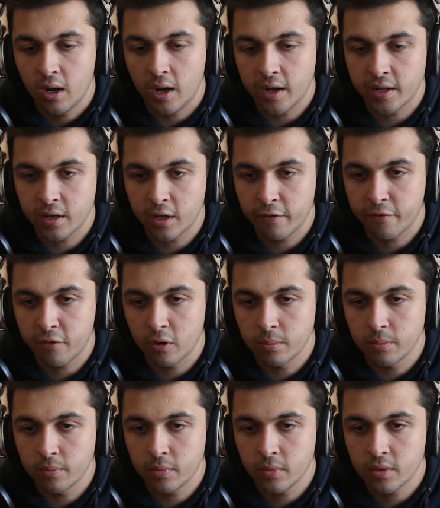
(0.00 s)
I can go
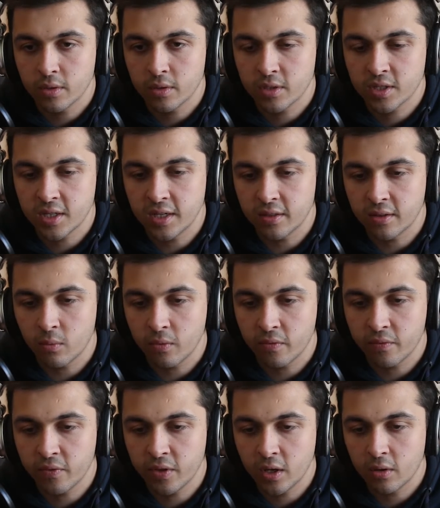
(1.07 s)
from seeing the
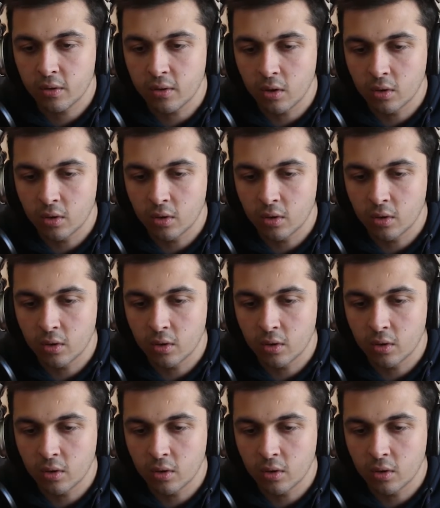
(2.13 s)
video